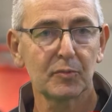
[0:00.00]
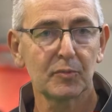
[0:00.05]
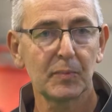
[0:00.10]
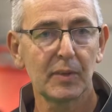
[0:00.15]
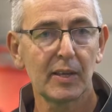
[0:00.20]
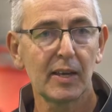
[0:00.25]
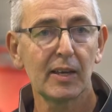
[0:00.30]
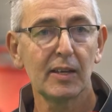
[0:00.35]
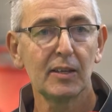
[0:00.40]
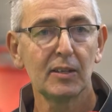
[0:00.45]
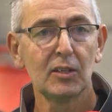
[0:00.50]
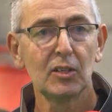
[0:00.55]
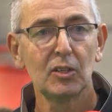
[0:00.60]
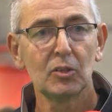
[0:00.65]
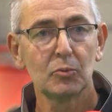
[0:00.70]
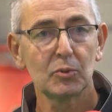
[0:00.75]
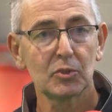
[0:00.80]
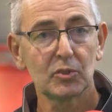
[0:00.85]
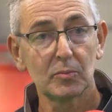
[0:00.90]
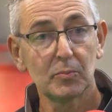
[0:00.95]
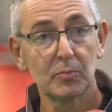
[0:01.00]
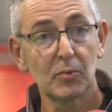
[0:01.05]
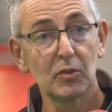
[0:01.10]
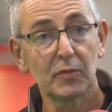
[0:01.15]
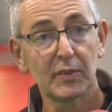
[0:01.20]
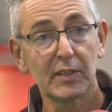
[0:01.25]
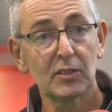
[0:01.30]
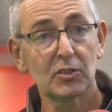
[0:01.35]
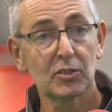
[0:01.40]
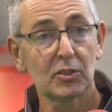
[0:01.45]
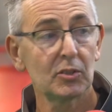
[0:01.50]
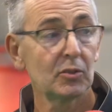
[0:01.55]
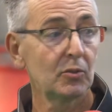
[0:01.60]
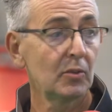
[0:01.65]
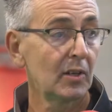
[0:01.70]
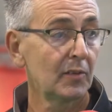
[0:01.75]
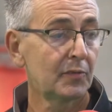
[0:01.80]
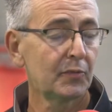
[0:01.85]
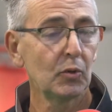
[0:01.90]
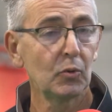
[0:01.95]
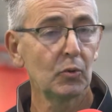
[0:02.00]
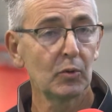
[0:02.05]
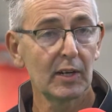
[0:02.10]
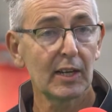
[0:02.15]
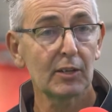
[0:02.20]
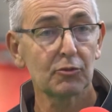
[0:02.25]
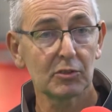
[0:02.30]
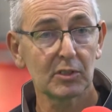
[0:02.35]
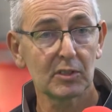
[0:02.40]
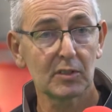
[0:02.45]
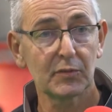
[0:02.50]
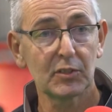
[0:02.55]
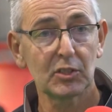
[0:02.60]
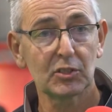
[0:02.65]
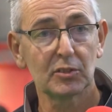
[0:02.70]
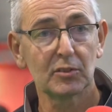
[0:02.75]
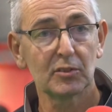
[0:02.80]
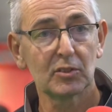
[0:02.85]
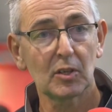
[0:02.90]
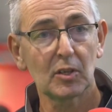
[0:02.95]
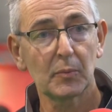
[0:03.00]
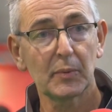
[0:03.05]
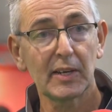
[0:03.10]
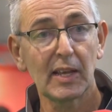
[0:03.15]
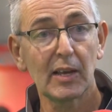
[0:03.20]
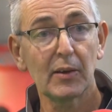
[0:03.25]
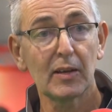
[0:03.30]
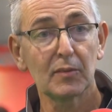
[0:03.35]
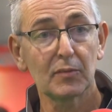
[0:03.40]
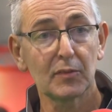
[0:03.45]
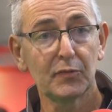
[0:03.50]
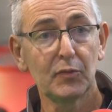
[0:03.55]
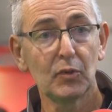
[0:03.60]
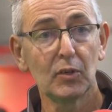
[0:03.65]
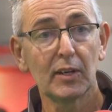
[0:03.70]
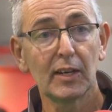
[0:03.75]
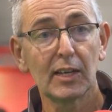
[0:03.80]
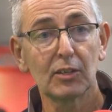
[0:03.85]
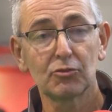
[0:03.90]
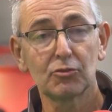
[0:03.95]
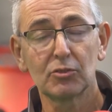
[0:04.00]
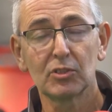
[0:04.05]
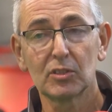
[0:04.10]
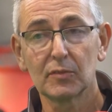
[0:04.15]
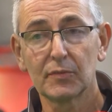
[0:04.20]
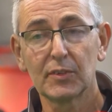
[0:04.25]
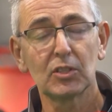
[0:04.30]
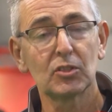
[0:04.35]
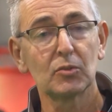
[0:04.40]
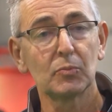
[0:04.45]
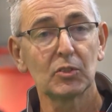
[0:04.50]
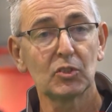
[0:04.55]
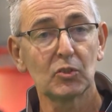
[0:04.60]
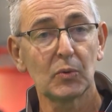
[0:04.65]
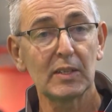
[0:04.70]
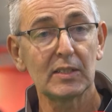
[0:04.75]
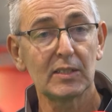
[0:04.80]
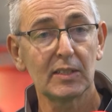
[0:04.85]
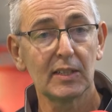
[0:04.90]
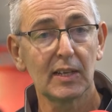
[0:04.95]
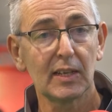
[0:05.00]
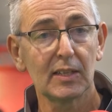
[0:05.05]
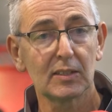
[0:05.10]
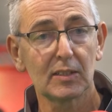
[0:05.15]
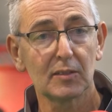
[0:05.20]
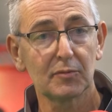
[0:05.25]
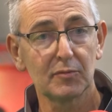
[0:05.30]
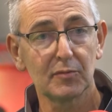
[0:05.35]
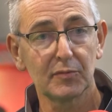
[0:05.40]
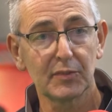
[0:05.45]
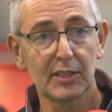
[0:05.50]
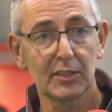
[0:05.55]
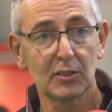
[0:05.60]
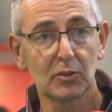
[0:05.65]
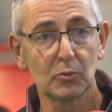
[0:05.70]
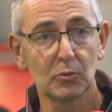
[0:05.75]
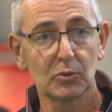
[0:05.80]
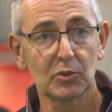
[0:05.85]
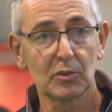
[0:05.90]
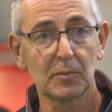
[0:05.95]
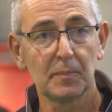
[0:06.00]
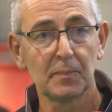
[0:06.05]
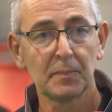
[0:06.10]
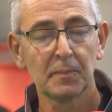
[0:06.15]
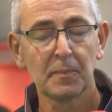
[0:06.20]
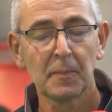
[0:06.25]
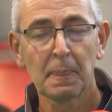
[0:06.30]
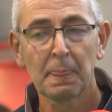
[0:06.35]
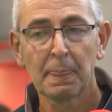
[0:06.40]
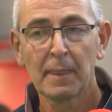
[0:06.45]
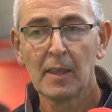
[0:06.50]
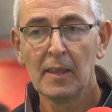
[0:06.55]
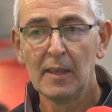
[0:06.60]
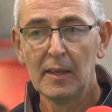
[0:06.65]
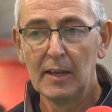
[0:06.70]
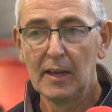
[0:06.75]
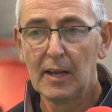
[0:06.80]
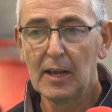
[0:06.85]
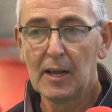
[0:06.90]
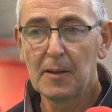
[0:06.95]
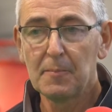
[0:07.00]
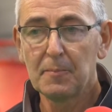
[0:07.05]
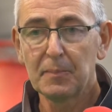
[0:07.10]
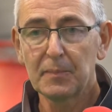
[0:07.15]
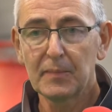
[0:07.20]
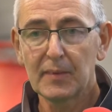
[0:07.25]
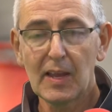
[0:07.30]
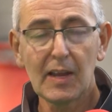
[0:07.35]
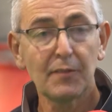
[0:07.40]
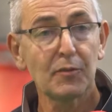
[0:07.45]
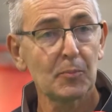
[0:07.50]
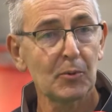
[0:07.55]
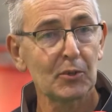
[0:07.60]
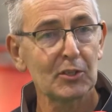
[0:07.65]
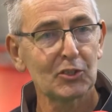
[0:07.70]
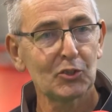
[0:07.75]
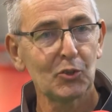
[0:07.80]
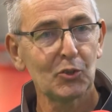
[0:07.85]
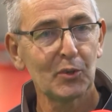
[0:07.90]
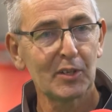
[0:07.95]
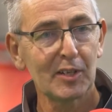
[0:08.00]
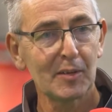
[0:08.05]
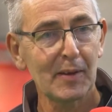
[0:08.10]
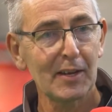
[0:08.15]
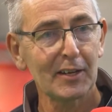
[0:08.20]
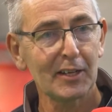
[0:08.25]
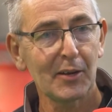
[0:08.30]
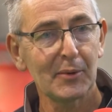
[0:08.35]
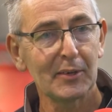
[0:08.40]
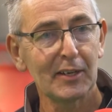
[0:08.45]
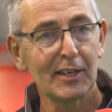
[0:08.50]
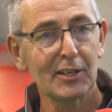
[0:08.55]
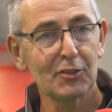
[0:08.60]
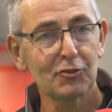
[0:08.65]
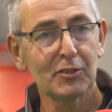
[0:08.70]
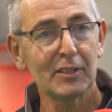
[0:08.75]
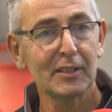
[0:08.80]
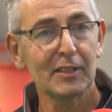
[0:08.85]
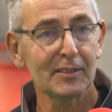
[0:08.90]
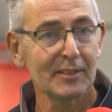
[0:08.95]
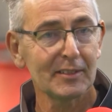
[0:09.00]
from there was to move into a full electric division. So we now have a full electric division with 28 different vehicles. Everybody's talking about going electric.